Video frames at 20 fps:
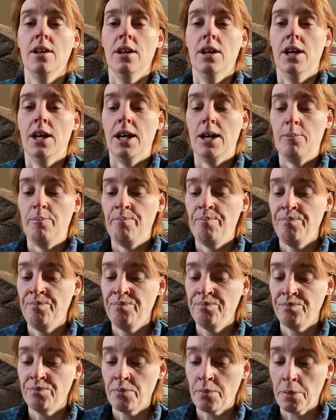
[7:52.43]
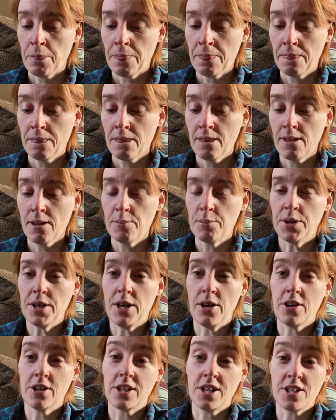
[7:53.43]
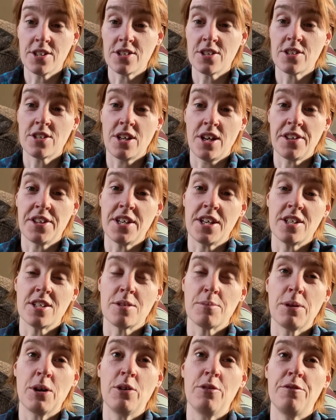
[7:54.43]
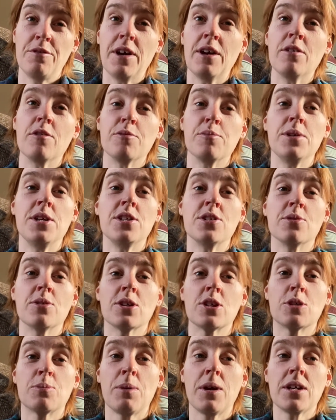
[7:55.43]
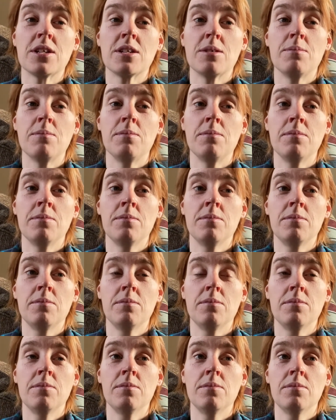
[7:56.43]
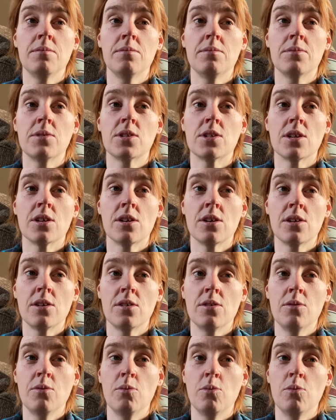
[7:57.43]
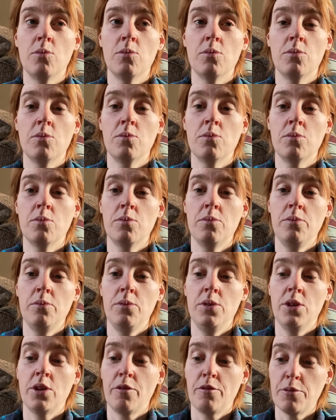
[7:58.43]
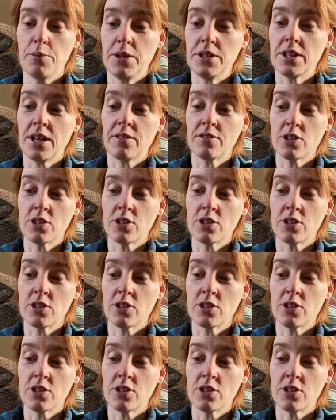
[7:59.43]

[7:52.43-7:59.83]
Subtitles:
But now I think it's a bit unfair of me to expect him to, you know, for me to have to